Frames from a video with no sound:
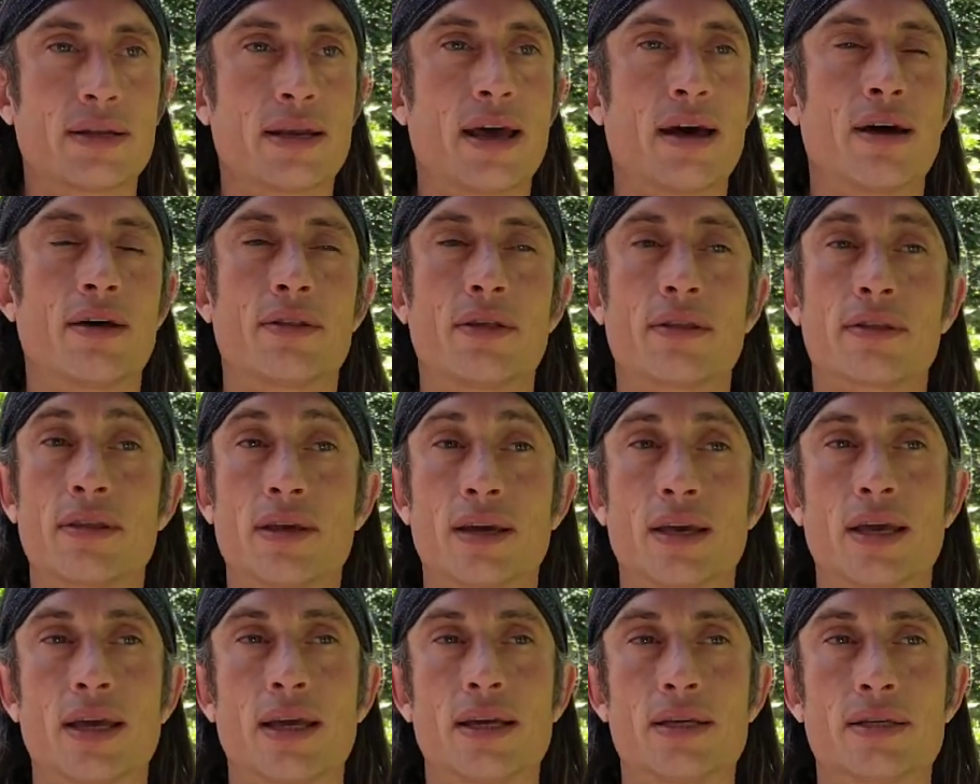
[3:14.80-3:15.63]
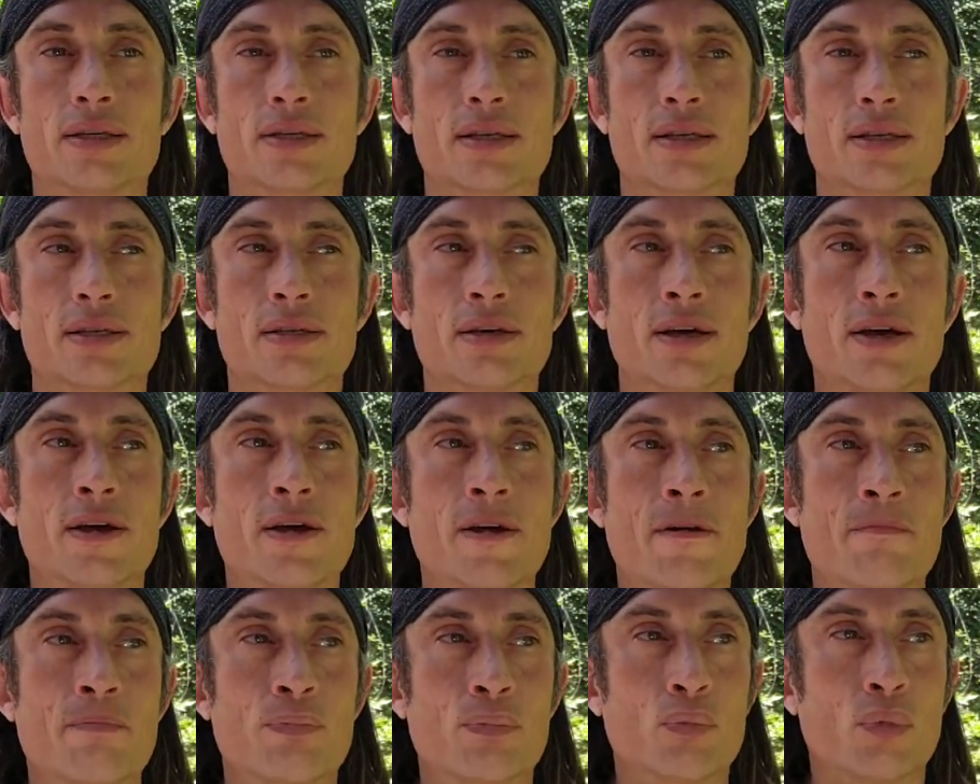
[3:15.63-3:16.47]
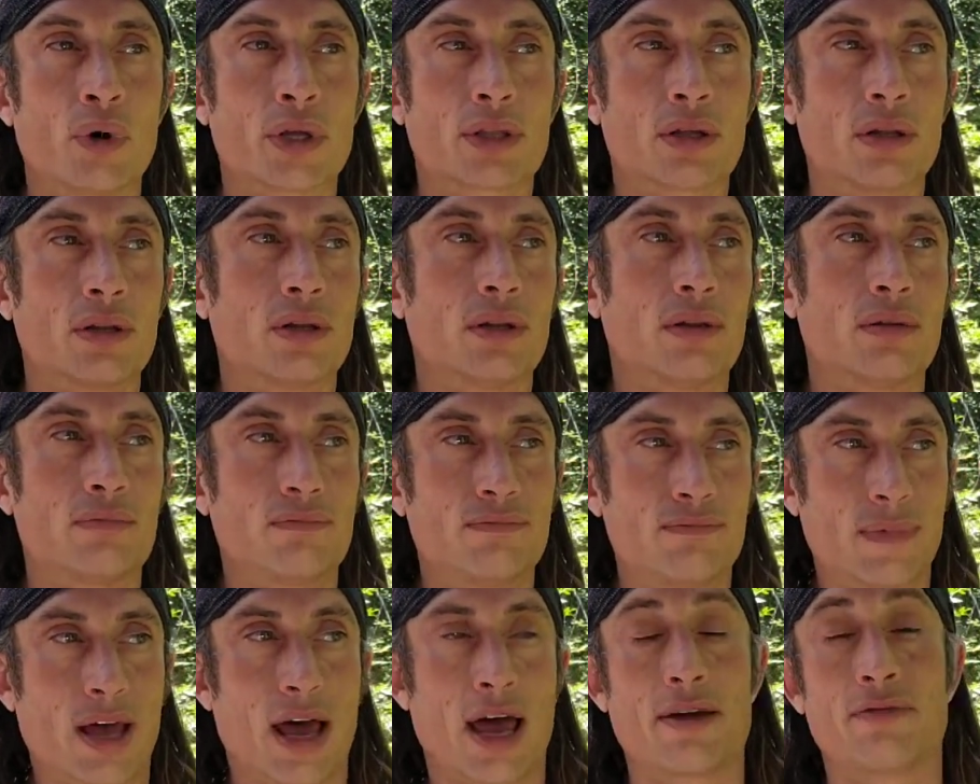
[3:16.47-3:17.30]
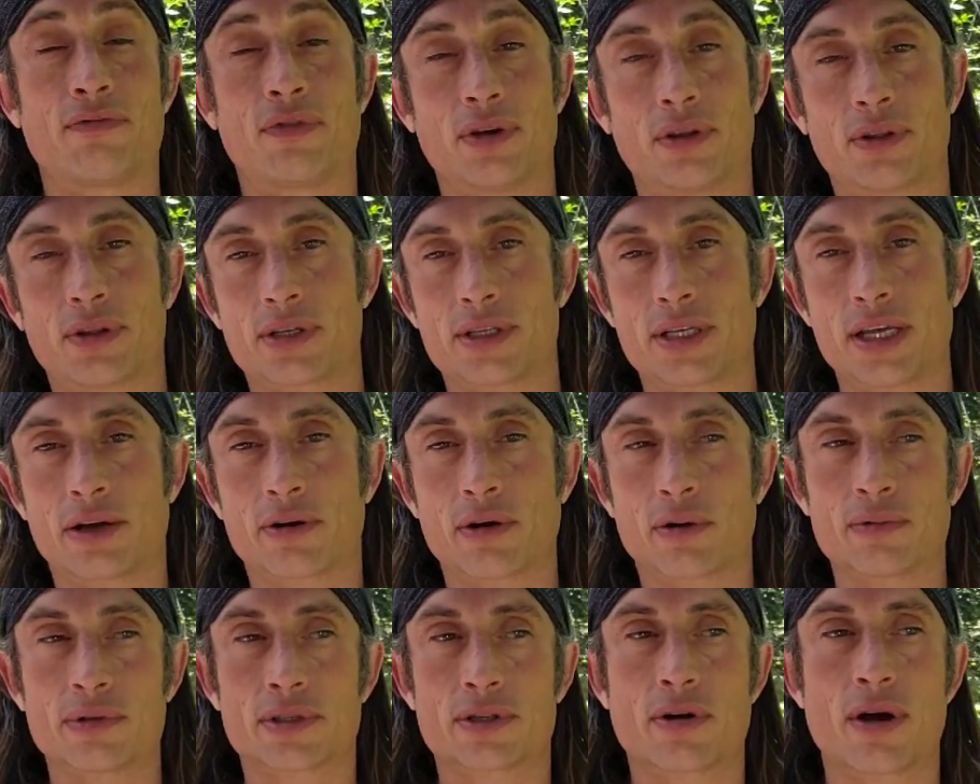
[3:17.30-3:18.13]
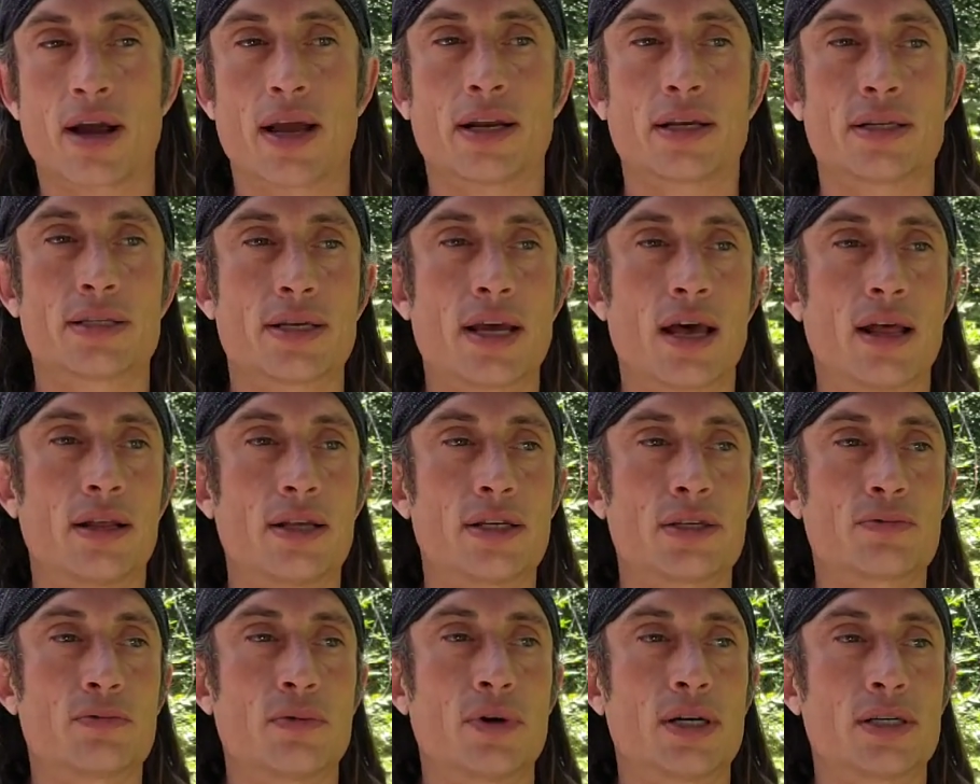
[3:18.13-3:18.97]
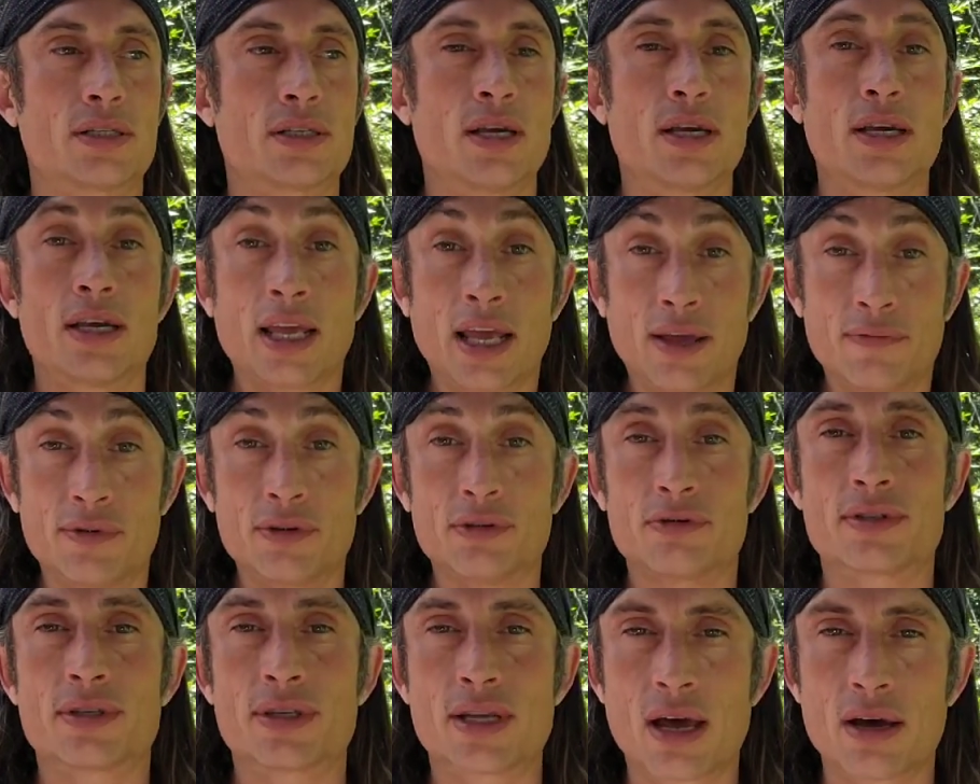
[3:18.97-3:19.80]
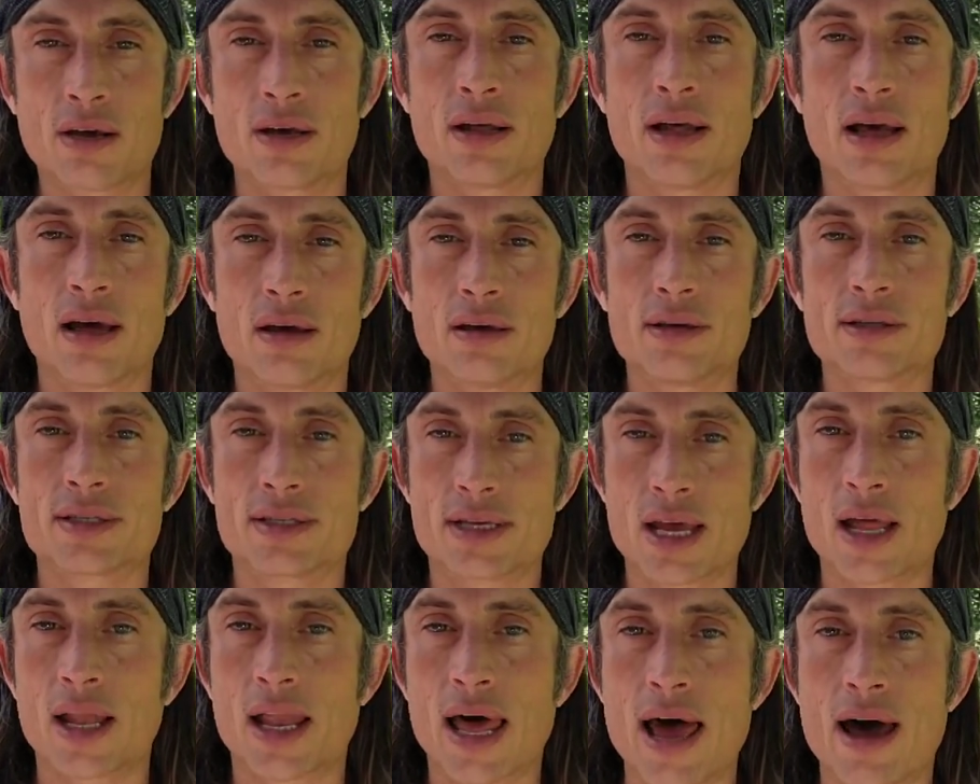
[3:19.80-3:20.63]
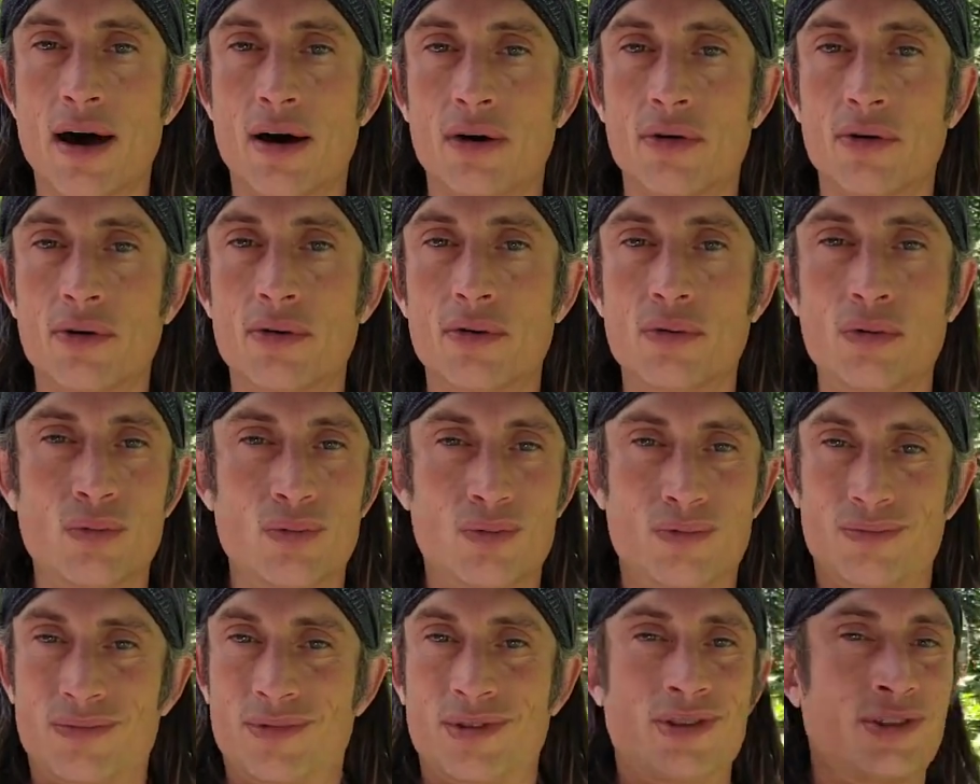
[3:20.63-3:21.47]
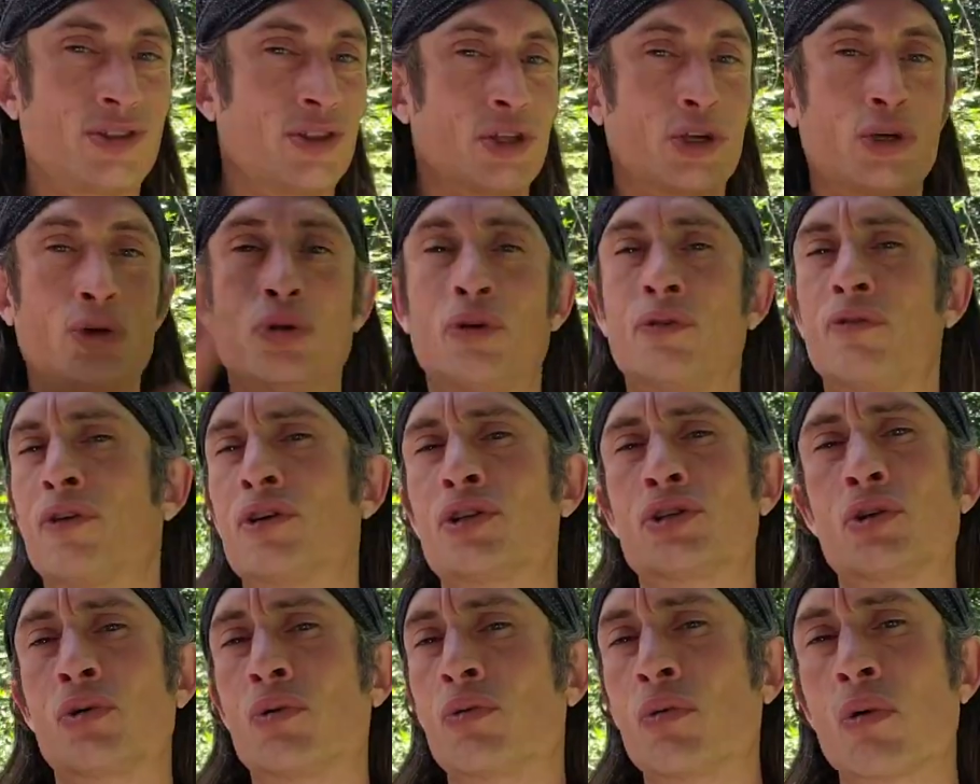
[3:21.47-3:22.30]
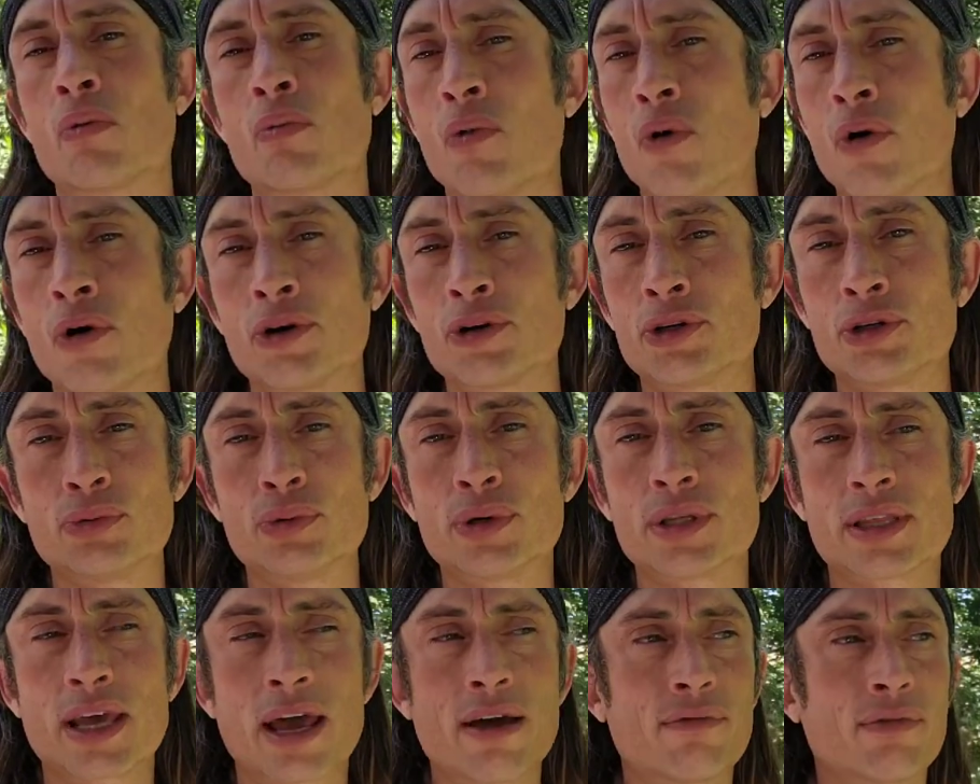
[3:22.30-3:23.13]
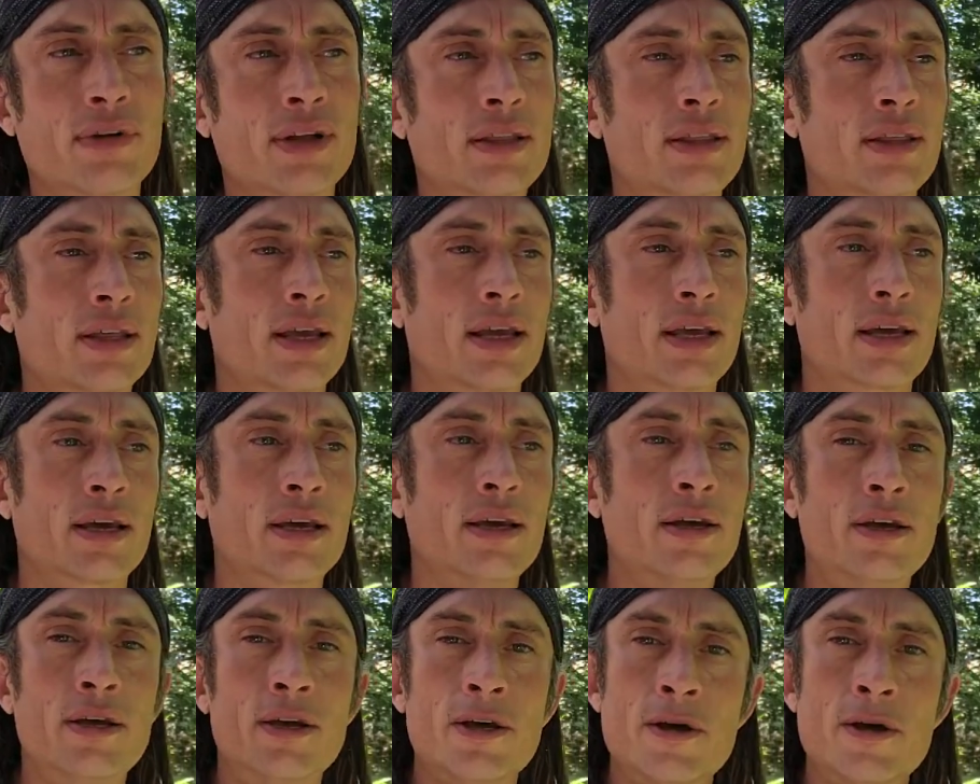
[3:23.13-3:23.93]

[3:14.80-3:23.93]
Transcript: now the thing is what the I feel the secret was trying to sell us was, if you sell out, the universe will reward you with everything.